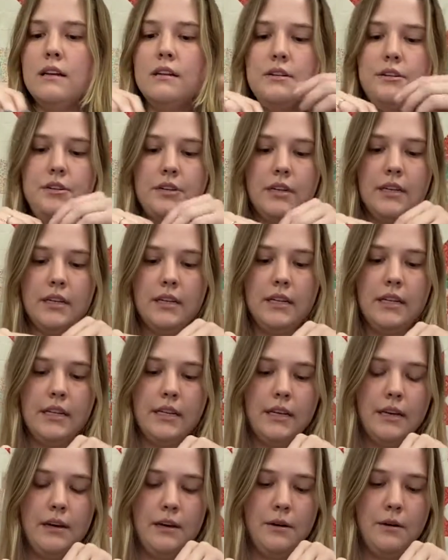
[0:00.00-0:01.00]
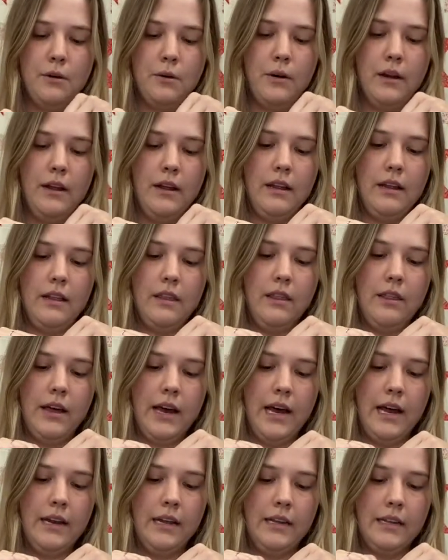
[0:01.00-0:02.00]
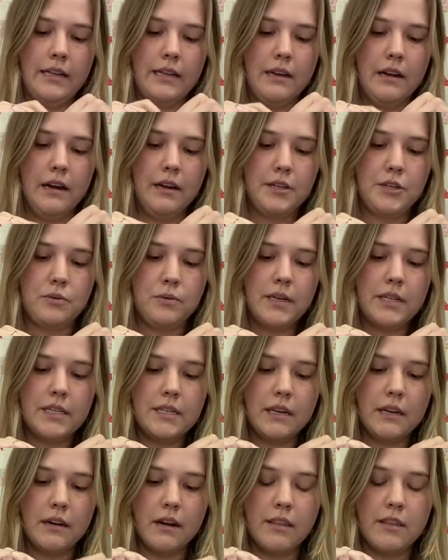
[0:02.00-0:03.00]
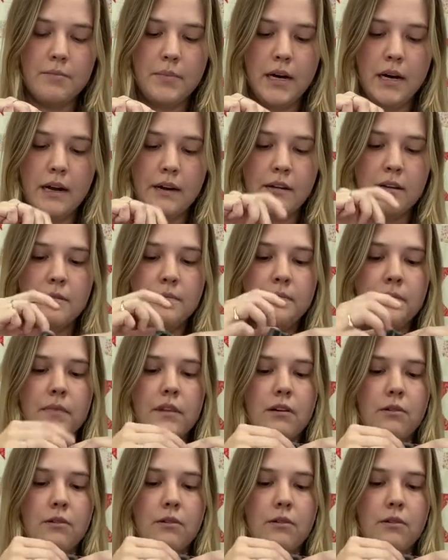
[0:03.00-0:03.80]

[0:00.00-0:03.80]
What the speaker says: just so that it's not twisted on the bottom